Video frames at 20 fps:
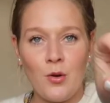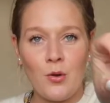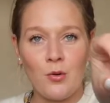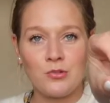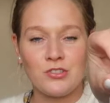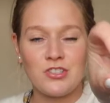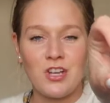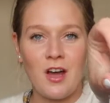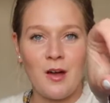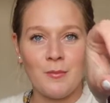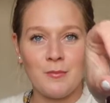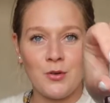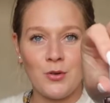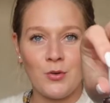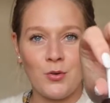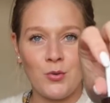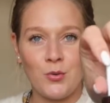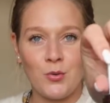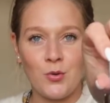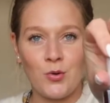
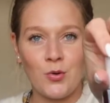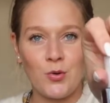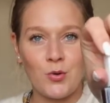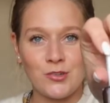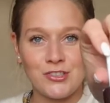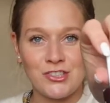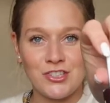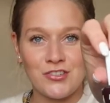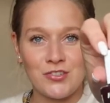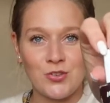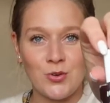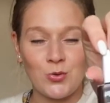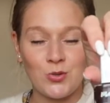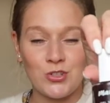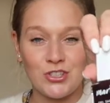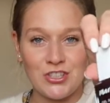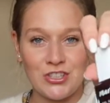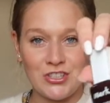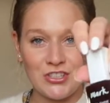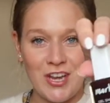autumnal, gorgeous,
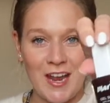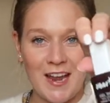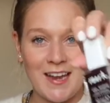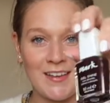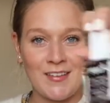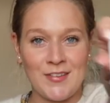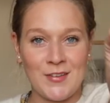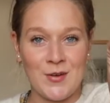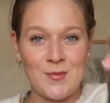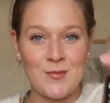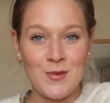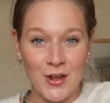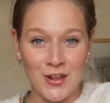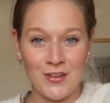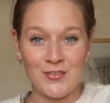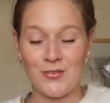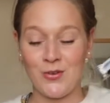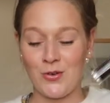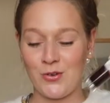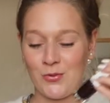gorgeous shade. So I'm
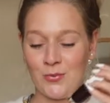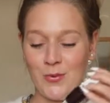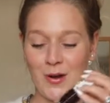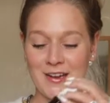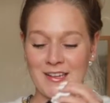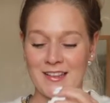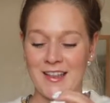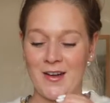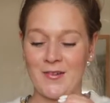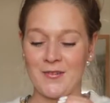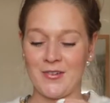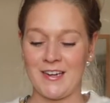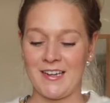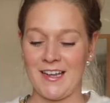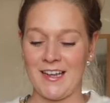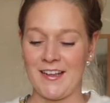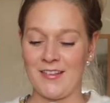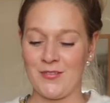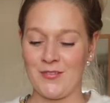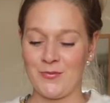looking forward to wearing that one
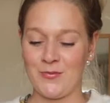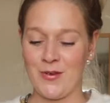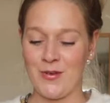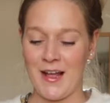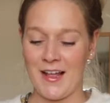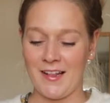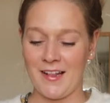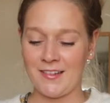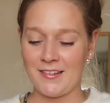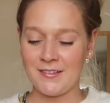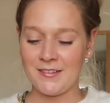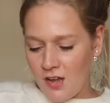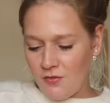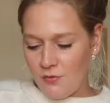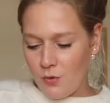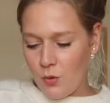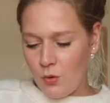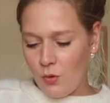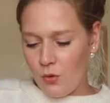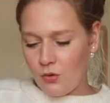as well.
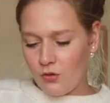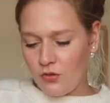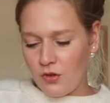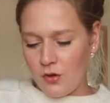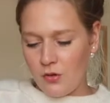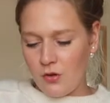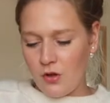I've also